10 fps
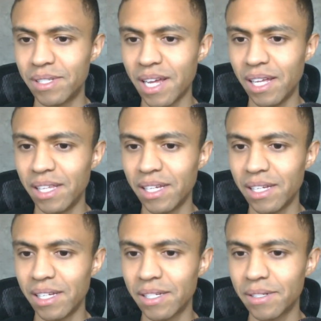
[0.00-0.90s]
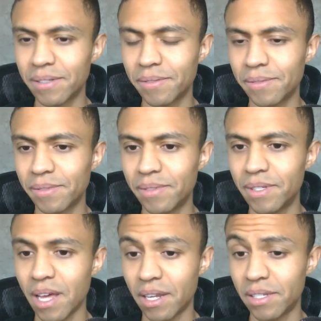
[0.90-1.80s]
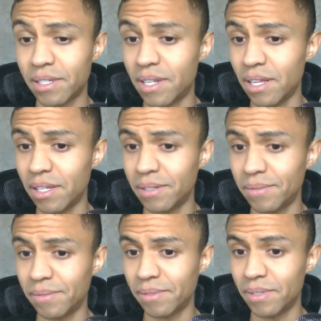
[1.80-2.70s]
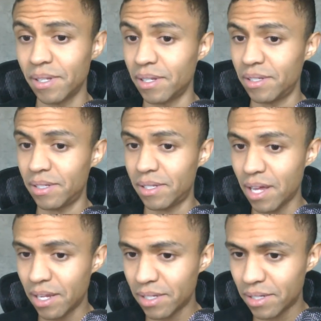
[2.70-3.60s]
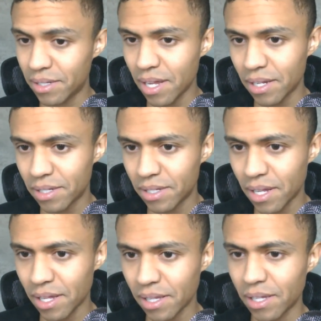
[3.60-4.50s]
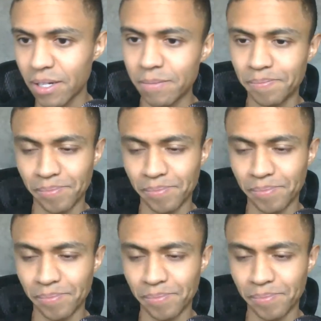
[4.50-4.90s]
Daly. Dennis Daly? Denise? Dennis? Dennis Daly, I think.